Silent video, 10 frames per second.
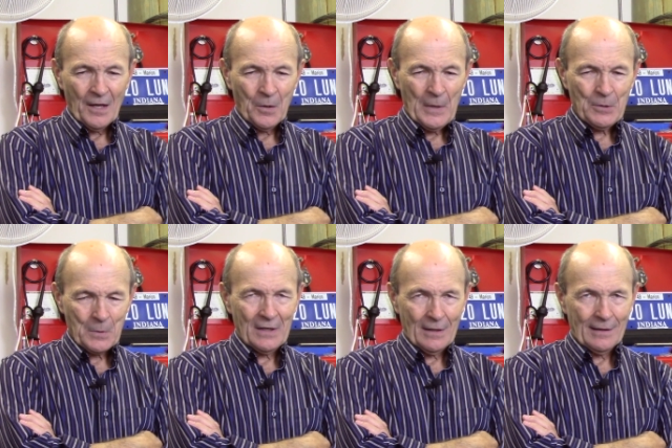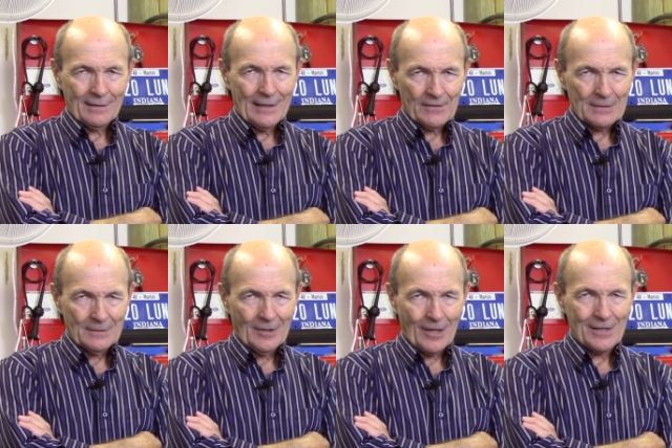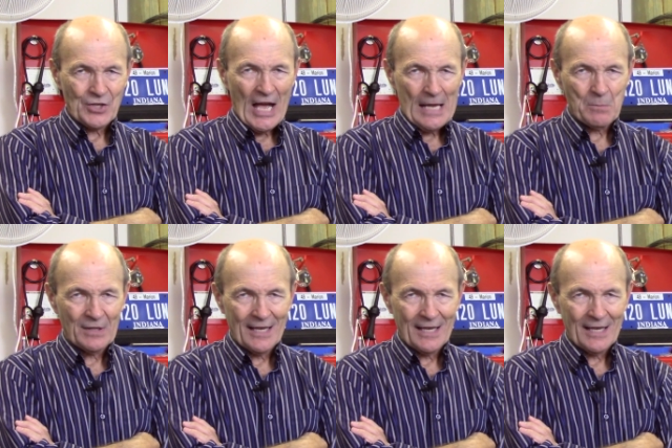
uh, we really gave them a hard time,